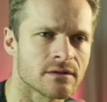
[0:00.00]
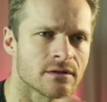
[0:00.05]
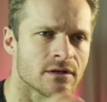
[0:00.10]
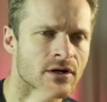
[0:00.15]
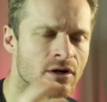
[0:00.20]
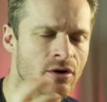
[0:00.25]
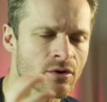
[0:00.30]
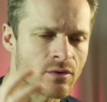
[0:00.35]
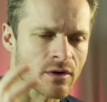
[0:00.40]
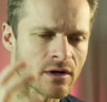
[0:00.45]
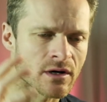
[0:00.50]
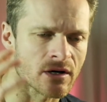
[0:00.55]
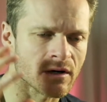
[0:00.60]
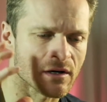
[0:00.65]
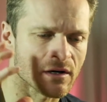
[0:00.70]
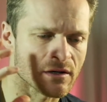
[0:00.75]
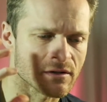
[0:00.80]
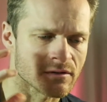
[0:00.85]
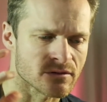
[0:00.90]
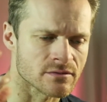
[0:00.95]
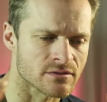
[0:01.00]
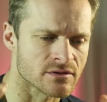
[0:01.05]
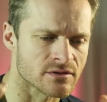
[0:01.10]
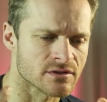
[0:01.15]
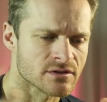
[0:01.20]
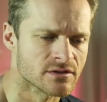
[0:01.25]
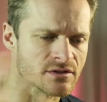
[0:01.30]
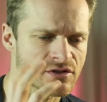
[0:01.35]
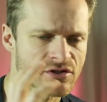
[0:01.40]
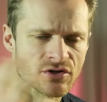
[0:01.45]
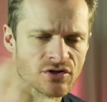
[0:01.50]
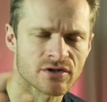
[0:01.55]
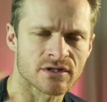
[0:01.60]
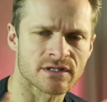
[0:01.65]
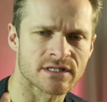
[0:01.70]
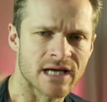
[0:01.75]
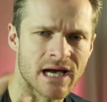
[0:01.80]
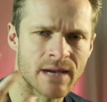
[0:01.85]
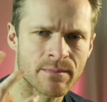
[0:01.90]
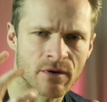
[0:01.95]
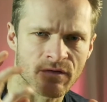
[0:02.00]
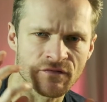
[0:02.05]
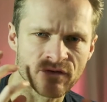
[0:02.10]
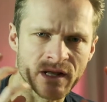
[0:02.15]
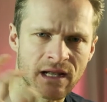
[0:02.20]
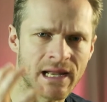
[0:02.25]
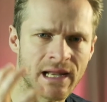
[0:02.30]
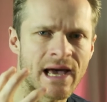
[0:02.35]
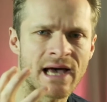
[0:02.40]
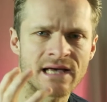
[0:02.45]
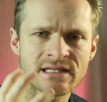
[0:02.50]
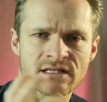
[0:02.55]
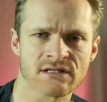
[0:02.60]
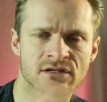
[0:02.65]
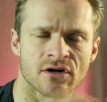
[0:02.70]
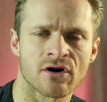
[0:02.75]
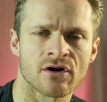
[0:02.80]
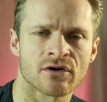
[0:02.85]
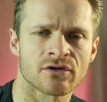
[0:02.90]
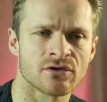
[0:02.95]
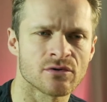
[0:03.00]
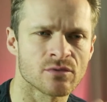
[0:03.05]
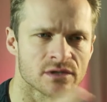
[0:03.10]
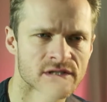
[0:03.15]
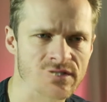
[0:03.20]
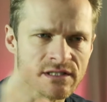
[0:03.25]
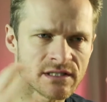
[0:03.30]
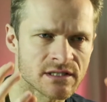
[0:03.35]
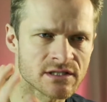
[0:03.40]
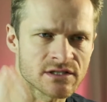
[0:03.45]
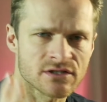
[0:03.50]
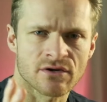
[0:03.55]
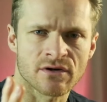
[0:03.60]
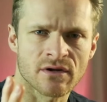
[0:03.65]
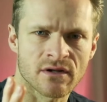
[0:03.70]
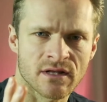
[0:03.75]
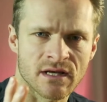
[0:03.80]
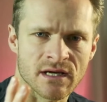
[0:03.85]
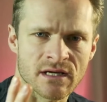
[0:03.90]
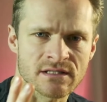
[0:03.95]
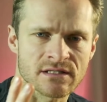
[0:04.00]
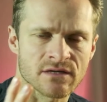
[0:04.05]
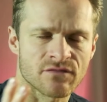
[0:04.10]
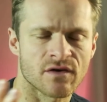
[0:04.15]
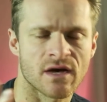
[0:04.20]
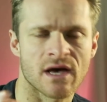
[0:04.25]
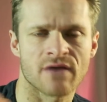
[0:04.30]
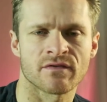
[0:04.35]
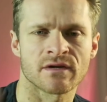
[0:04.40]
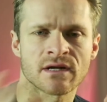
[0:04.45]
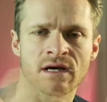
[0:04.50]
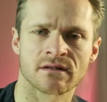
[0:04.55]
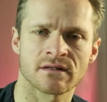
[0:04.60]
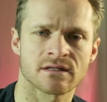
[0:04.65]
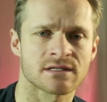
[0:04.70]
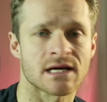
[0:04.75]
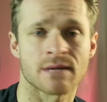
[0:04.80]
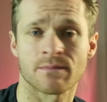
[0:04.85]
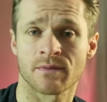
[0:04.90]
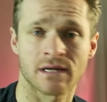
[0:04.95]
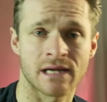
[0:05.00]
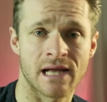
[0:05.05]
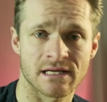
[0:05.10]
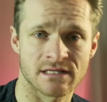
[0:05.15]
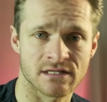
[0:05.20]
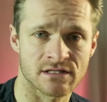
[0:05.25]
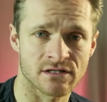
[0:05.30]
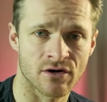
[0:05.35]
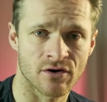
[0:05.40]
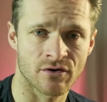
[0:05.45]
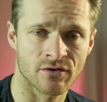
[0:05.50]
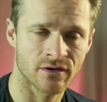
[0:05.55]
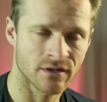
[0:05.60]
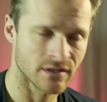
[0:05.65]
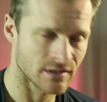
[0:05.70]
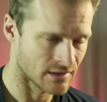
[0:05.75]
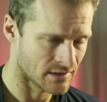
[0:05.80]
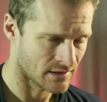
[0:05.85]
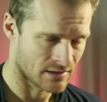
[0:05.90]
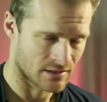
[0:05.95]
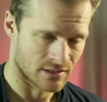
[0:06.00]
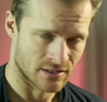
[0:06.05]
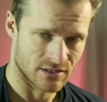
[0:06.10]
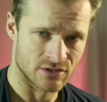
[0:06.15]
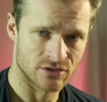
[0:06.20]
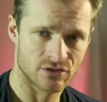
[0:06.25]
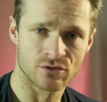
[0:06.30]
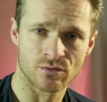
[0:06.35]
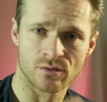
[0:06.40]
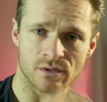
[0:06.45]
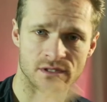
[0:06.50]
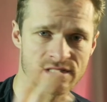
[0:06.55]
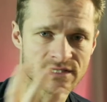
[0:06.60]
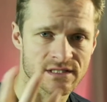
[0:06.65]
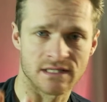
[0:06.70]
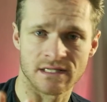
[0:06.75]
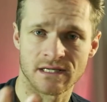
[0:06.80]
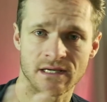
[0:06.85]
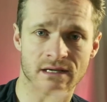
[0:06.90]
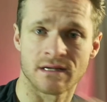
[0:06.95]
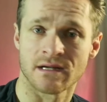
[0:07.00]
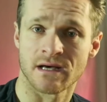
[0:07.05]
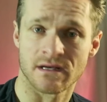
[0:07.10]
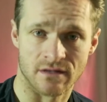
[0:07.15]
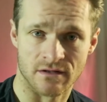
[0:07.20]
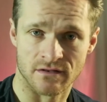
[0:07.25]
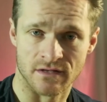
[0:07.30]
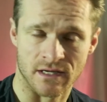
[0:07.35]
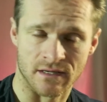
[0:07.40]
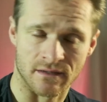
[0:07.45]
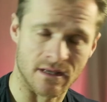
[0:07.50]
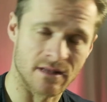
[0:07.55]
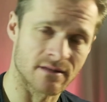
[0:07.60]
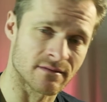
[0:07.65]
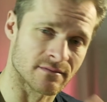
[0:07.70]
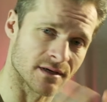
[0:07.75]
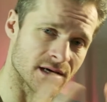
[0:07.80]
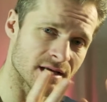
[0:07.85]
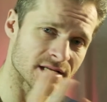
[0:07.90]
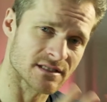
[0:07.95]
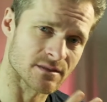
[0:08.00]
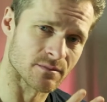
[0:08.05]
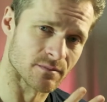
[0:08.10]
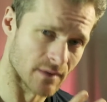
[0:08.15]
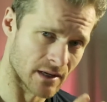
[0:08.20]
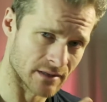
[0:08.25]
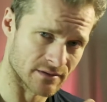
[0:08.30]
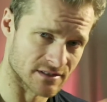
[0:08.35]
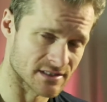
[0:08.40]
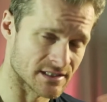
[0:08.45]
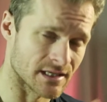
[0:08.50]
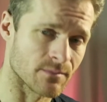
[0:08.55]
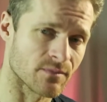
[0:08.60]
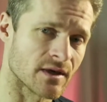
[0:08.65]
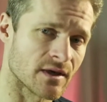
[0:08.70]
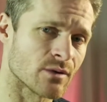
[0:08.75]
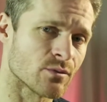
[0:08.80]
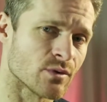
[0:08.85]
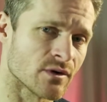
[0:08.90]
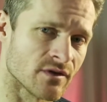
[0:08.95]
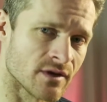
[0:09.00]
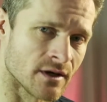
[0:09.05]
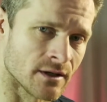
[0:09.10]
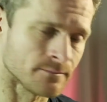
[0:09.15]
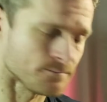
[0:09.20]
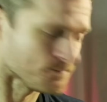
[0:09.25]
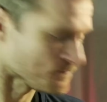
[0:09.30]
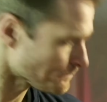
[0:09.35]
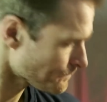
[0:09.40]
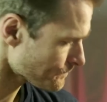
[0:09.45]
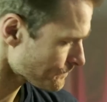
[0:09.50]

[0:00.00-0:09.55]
you know, a certain type of glasses on, you will see certain things. If you have another type of glasses on, you will see another thing. And it's about the same thing with the